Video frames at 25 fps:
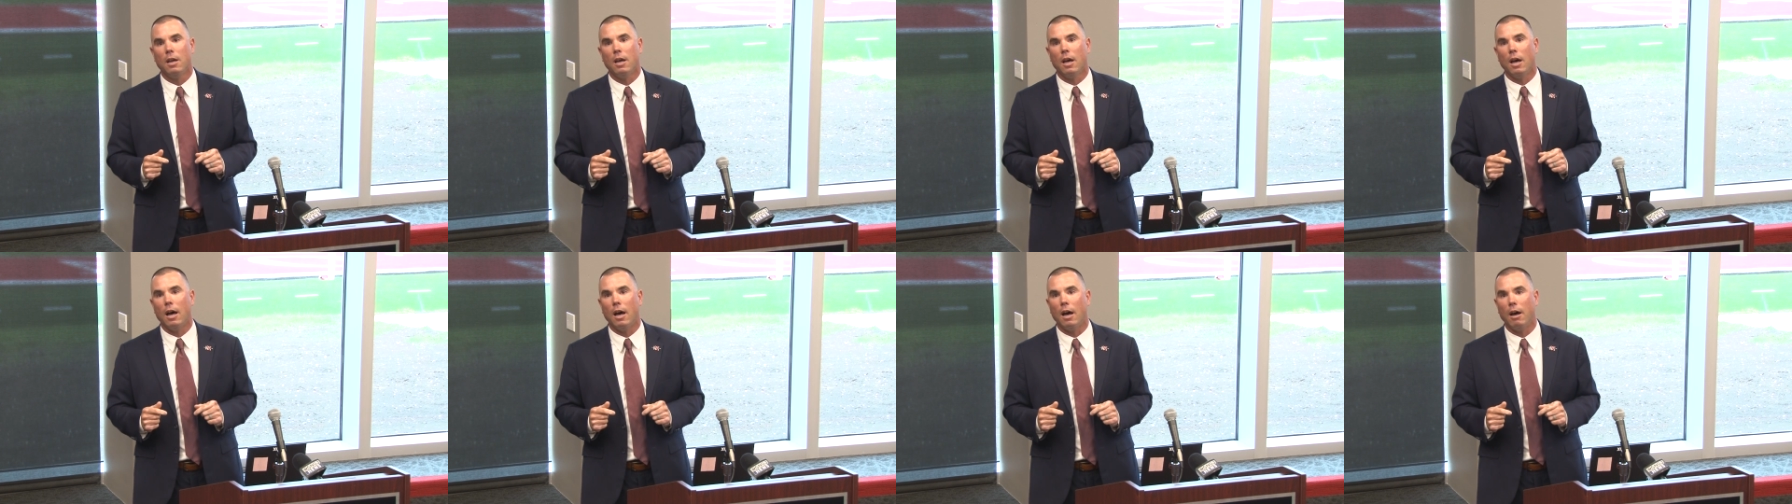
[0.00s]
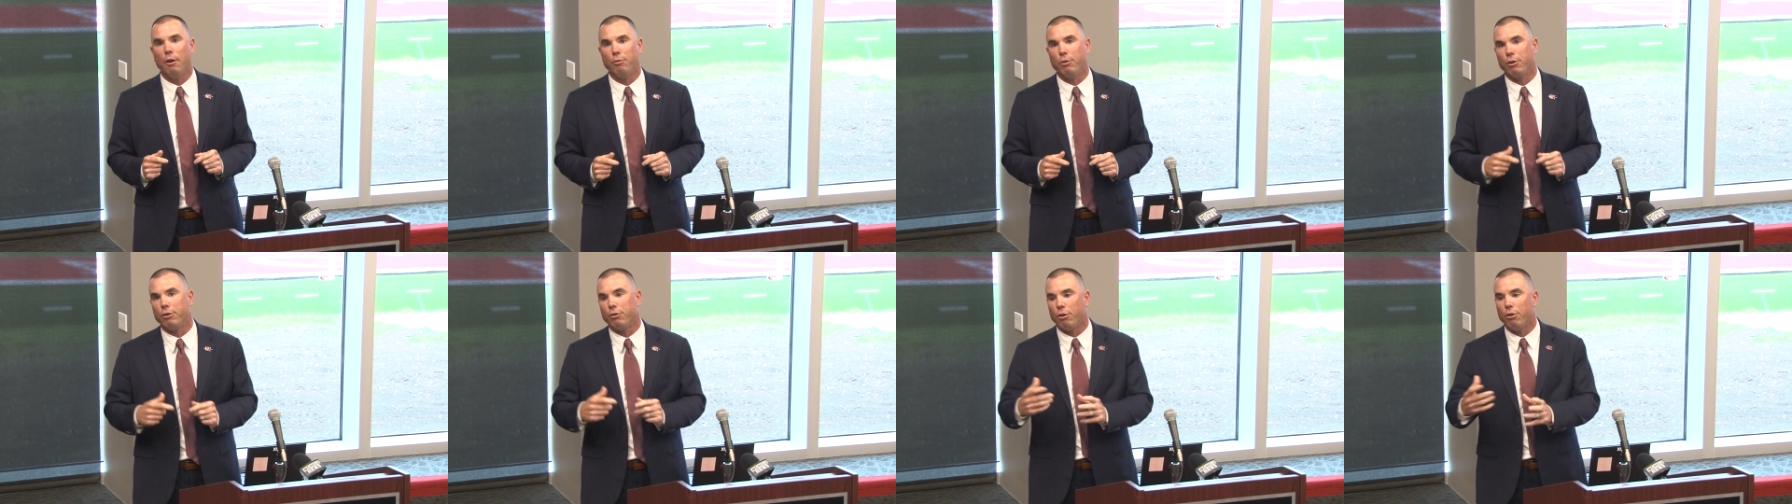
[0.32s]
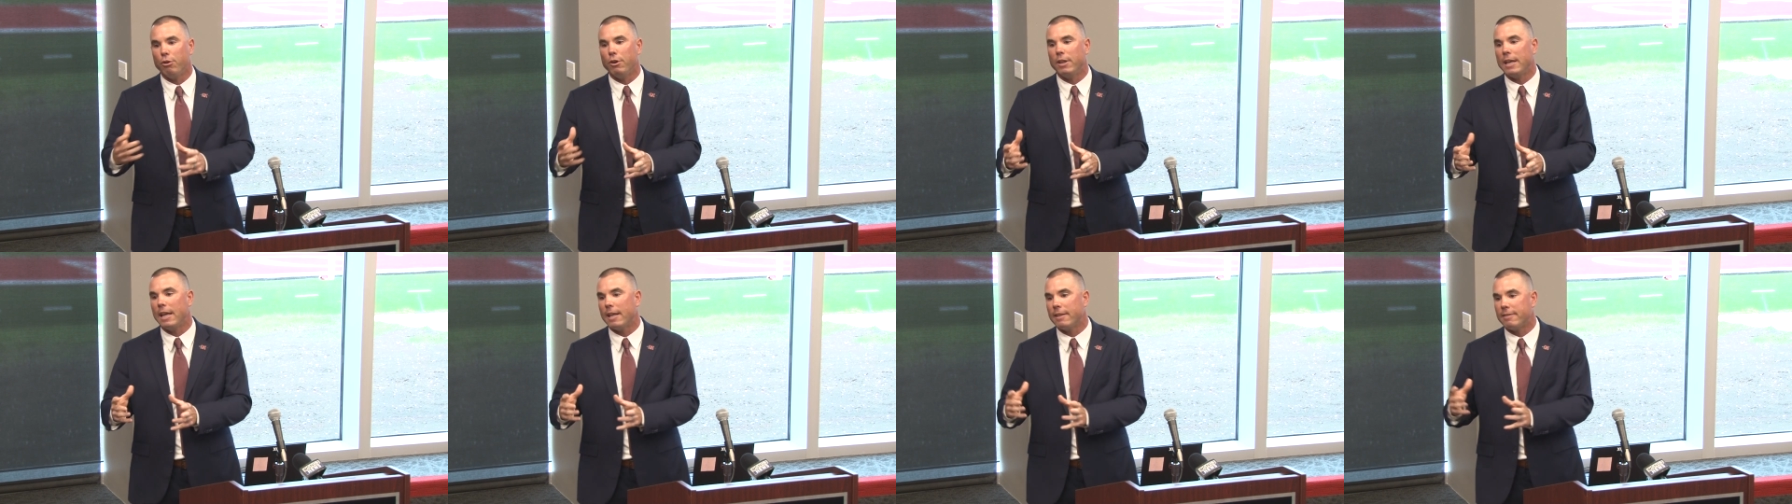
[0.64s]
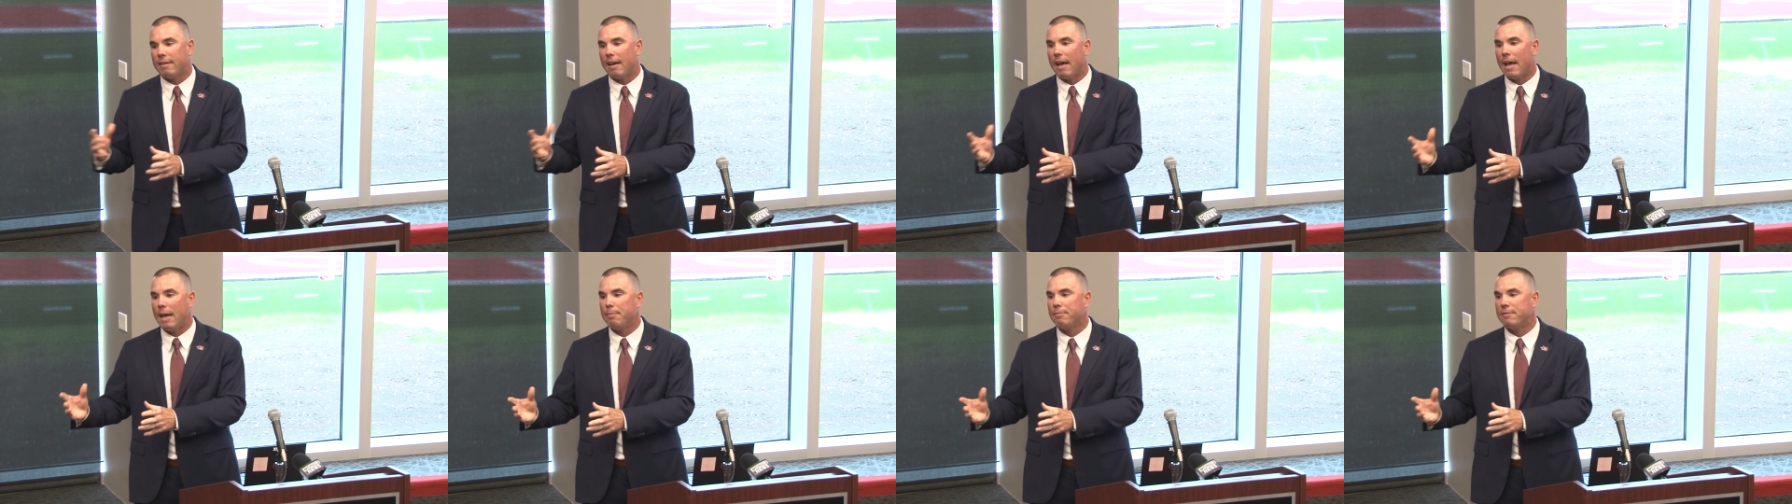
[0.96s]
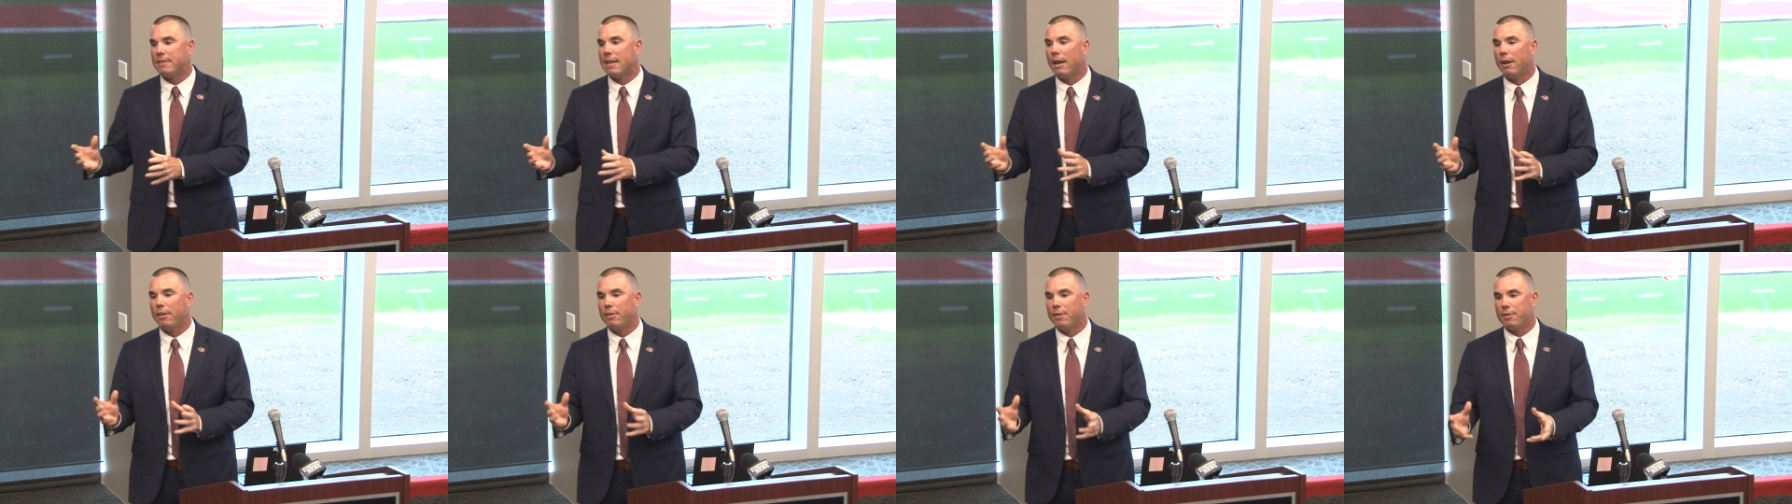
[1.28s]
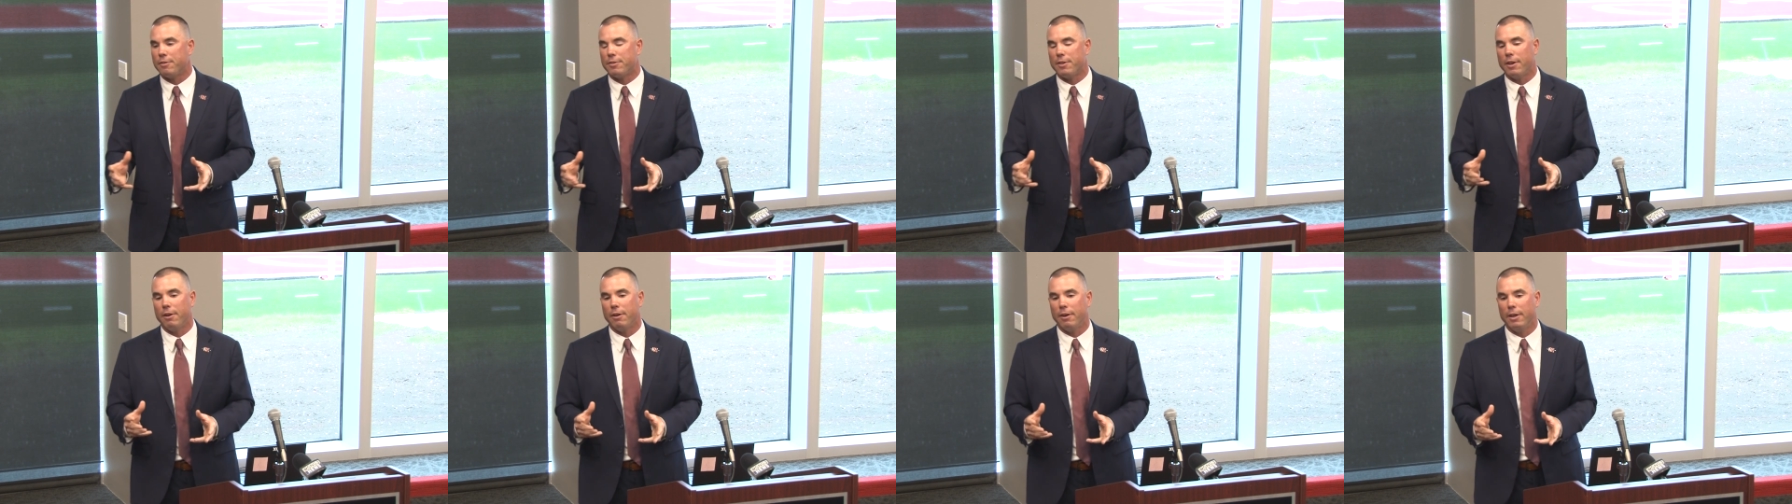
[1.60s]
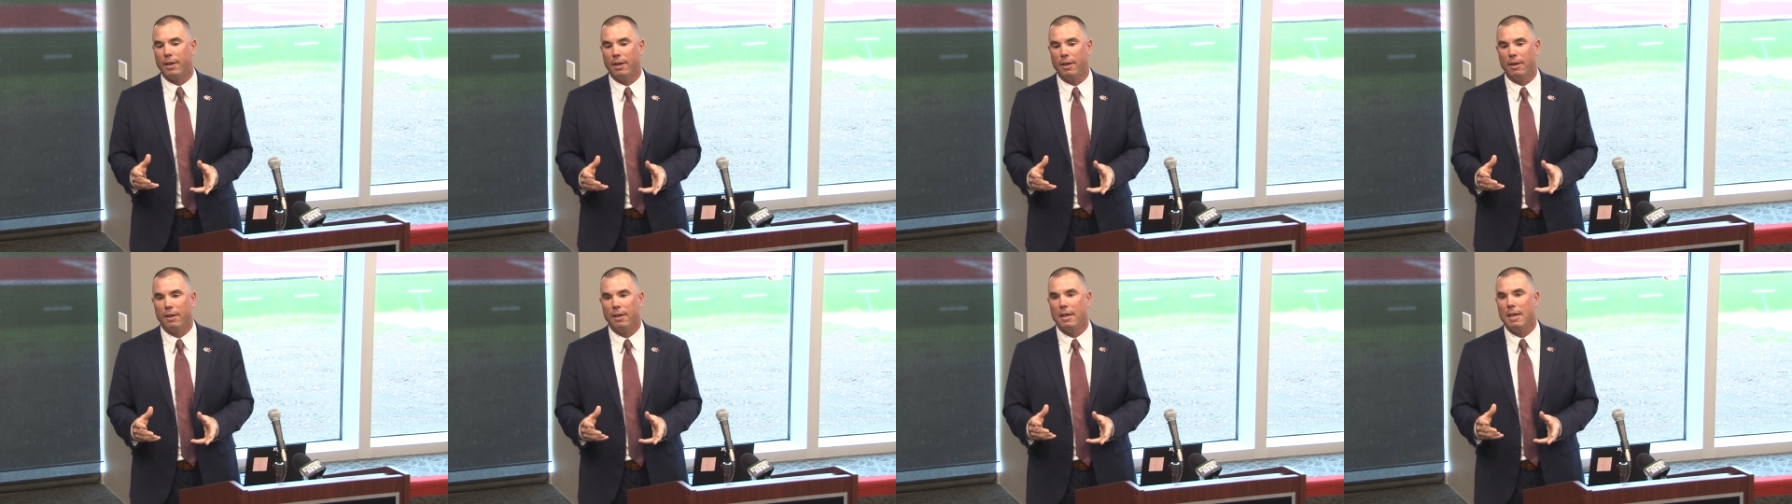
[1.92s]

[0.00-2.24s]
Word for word: uh, recruiting at times down in this area.